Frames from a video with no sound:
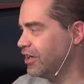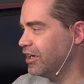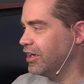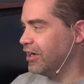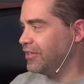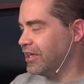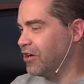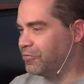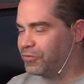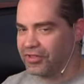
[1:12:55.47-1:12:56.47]
Uh,
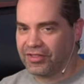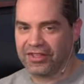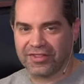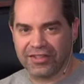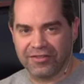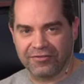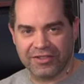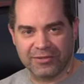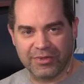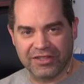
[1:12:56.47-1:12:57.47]
now things get a
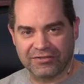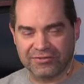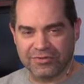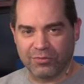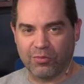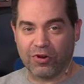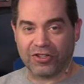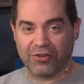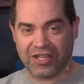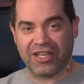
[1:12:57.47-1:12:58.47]
little bit more
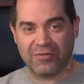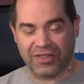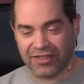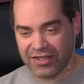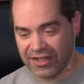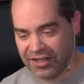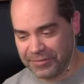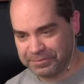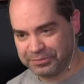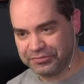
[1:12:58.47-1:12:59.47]
tricky with the
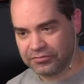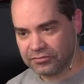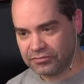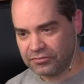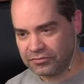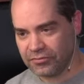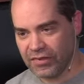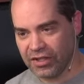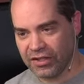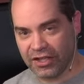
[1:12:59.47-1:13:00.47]
the